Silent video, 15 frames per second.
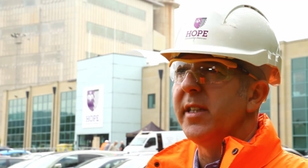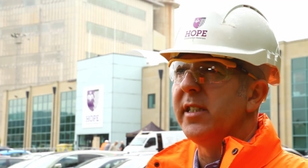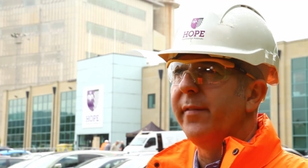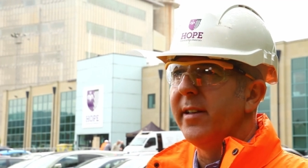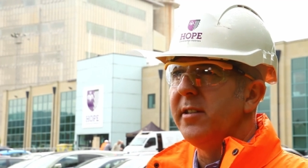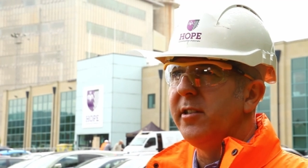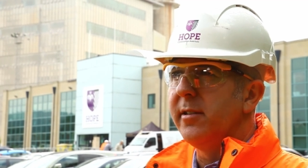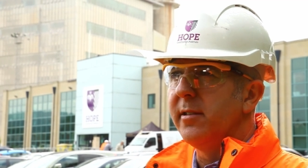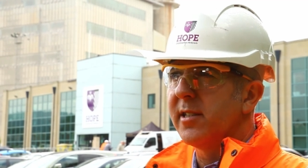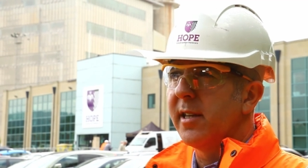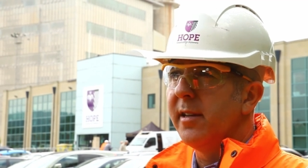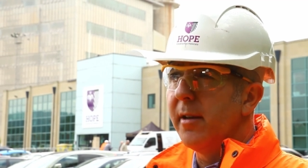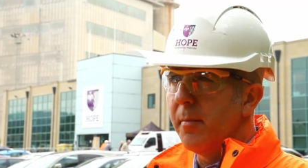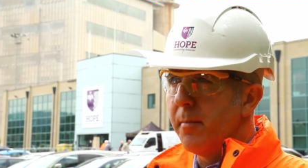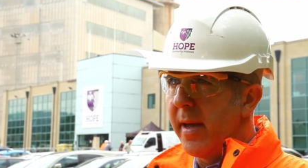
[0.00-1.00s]
interventions
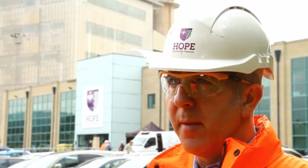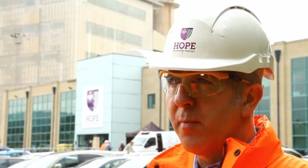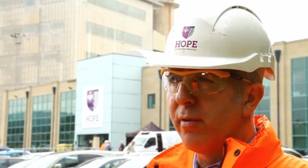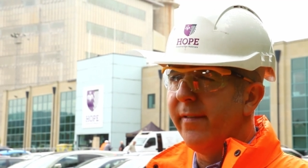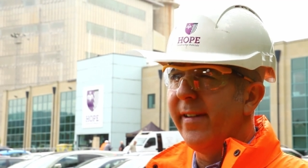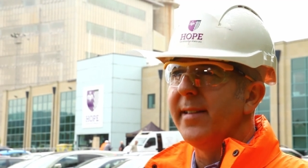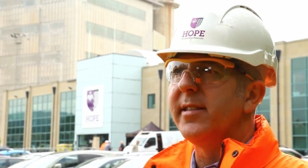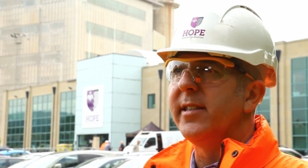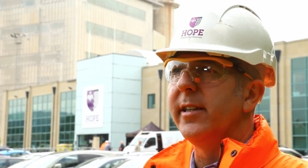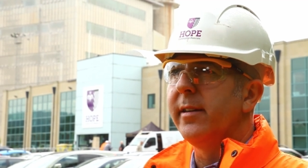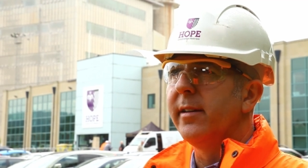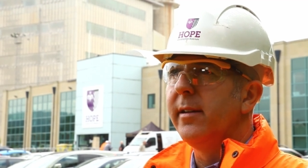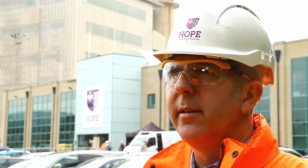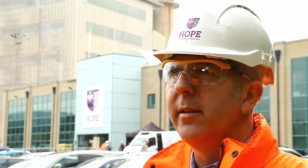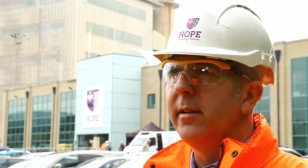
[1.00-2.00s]
may have prevented
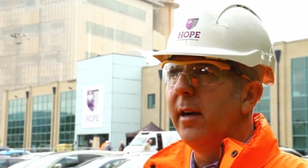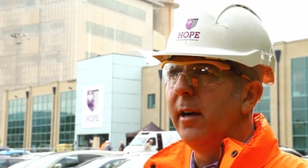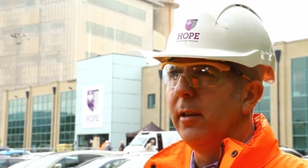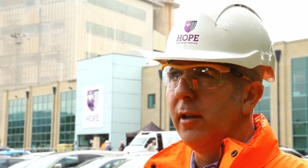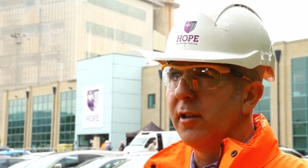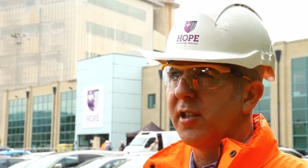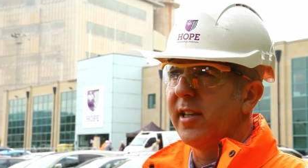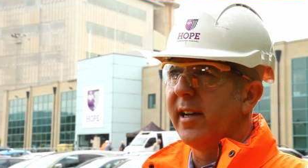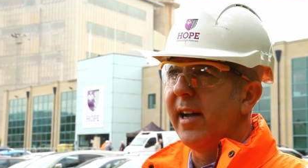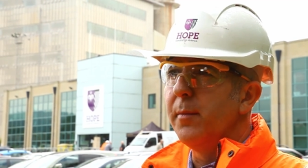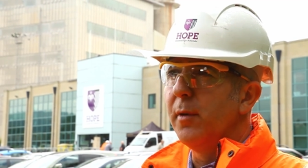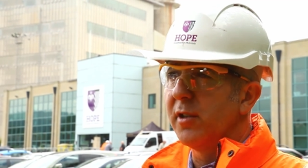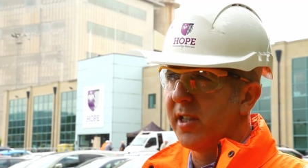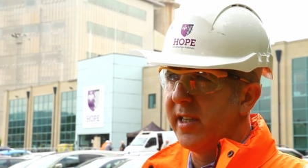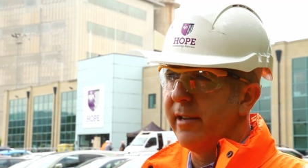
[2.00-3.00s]
a lost time
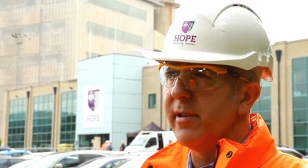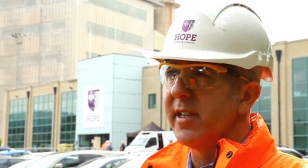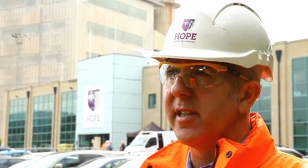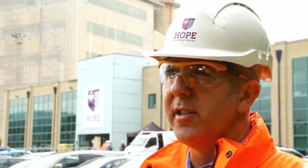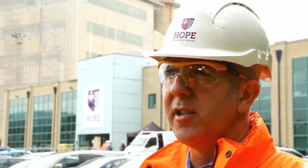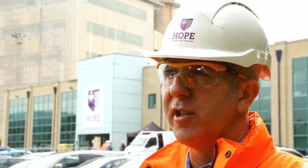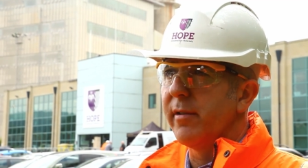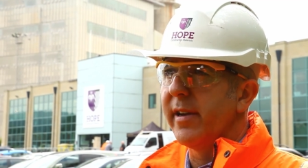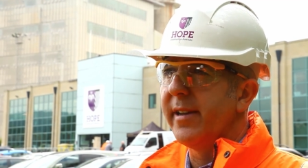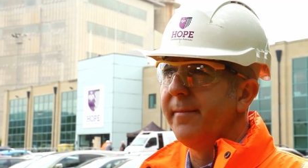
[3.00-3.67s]
or serious injury.